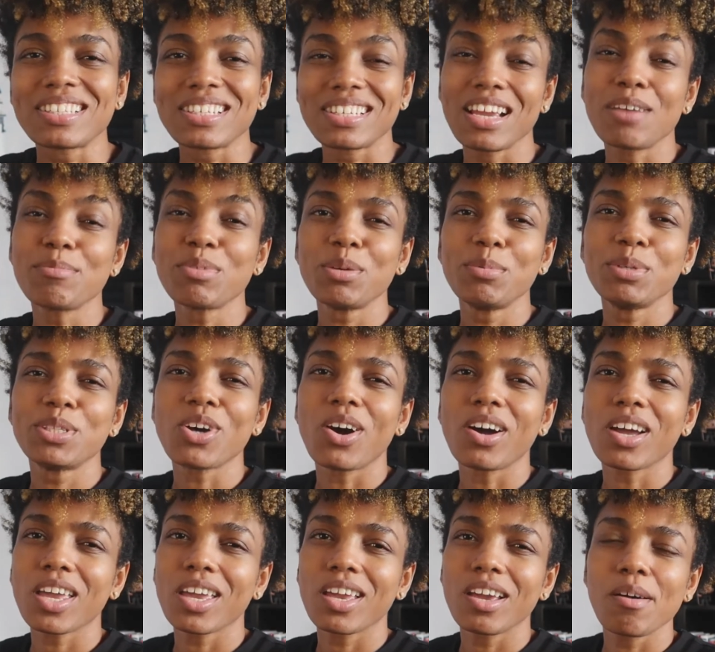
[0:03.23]
Today I'm going to be
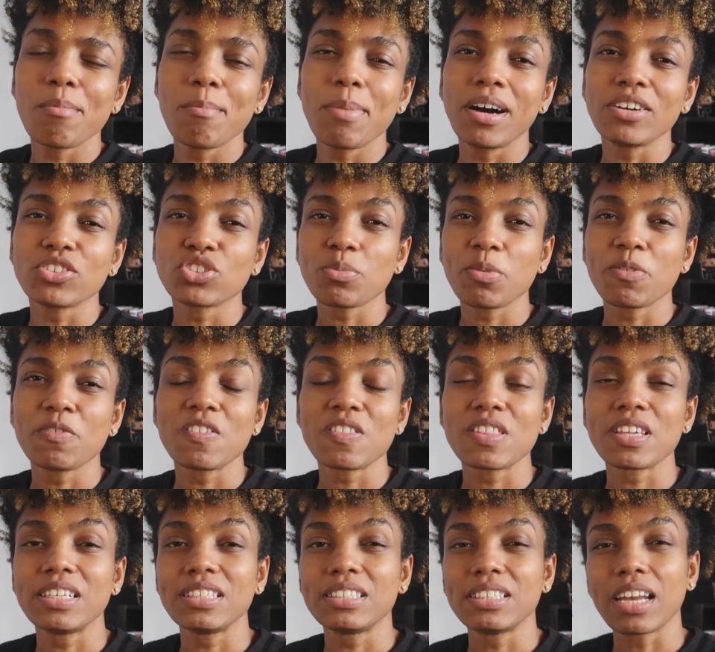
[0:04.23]
talking about some of
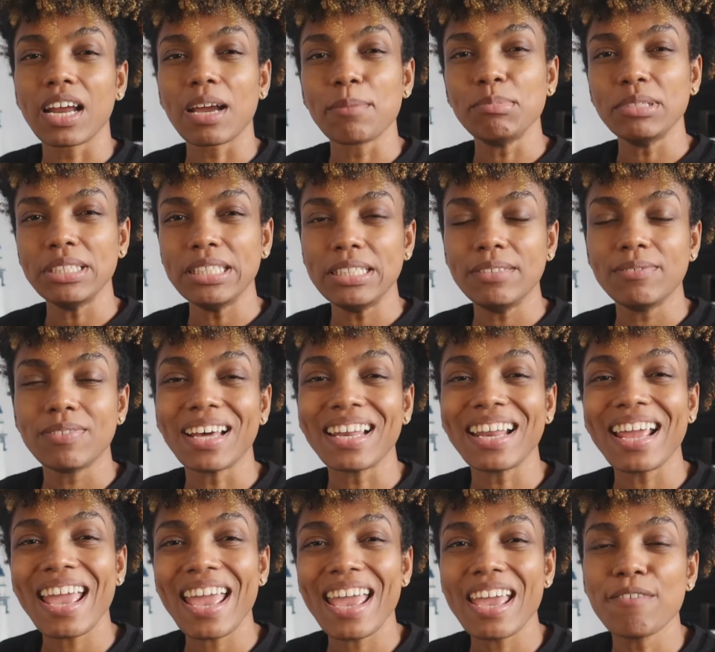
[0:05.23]
the things that I believe
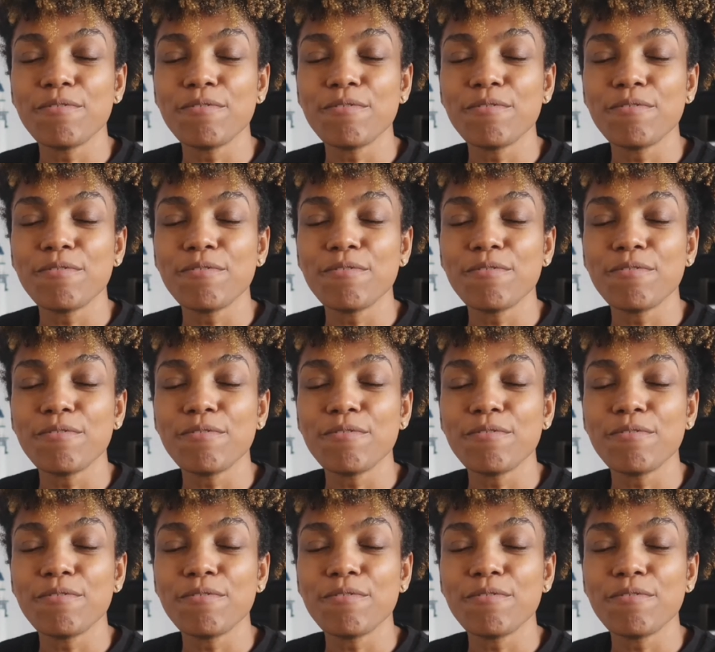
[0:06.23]
that